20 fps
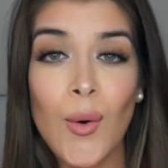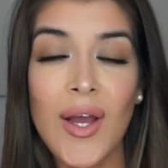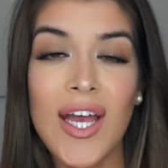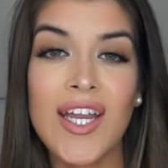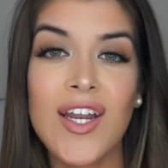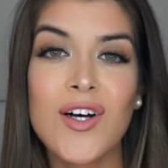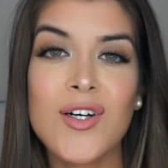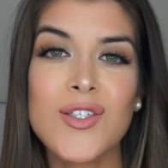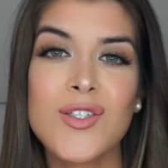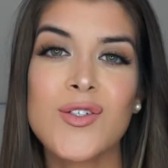
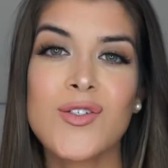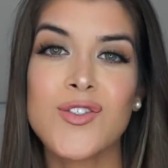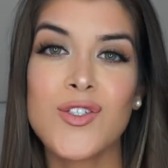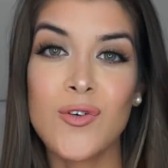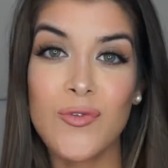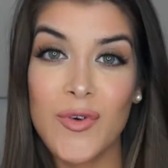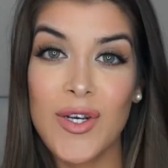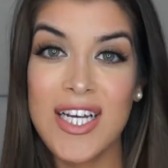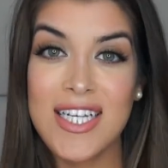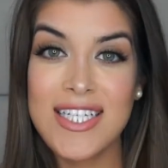And also
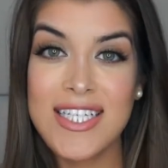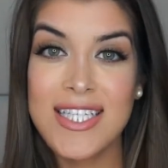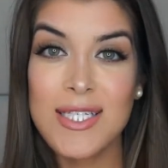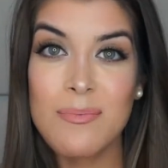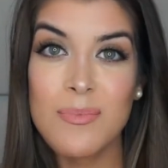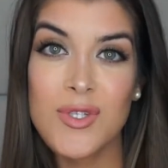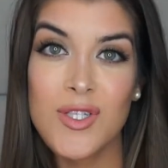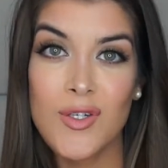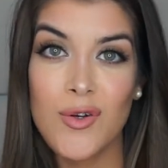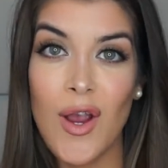don't forget to
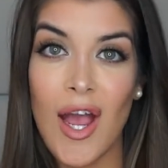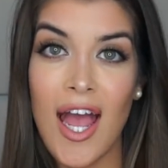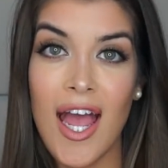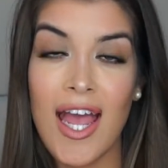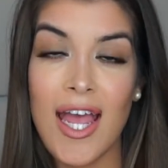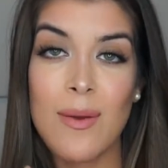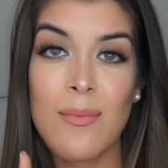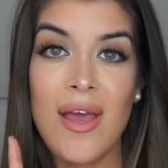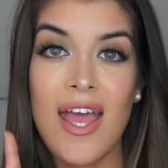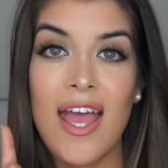
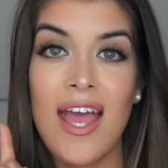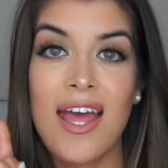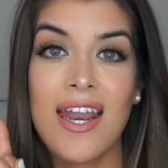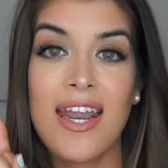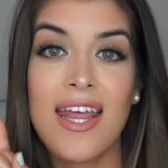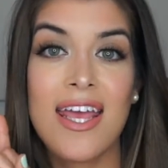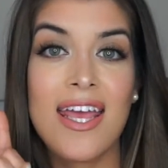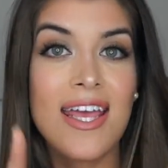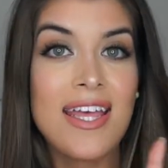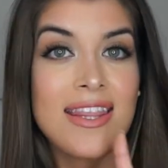subscribe and
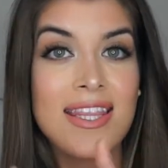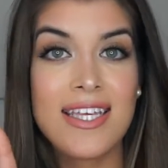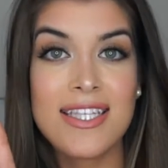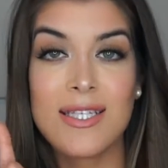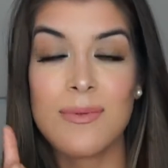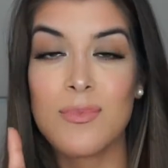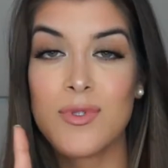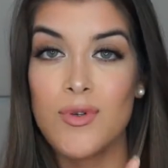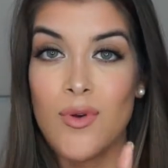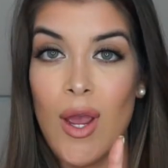hit that
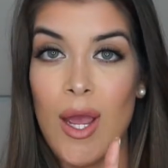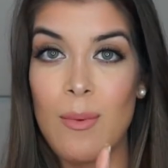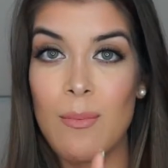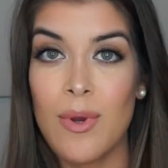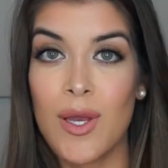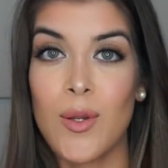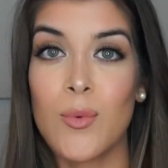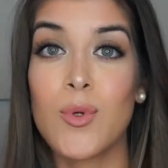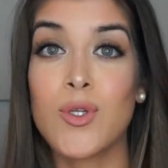subscribe button,